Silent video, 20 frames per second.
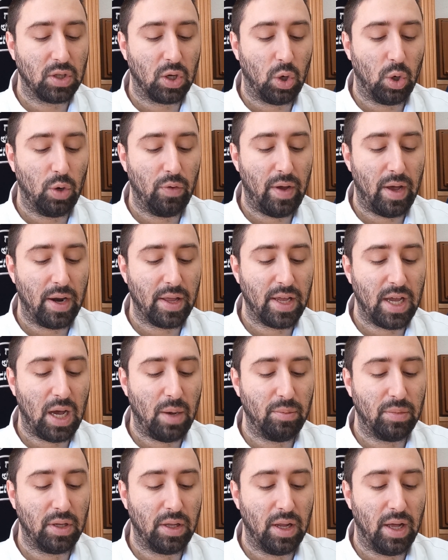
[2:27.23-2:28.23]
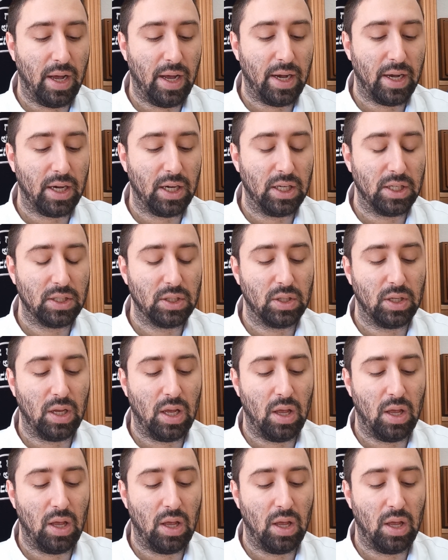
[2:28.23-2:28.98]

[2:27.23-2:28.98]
Choron v'Arayam Medina Achas,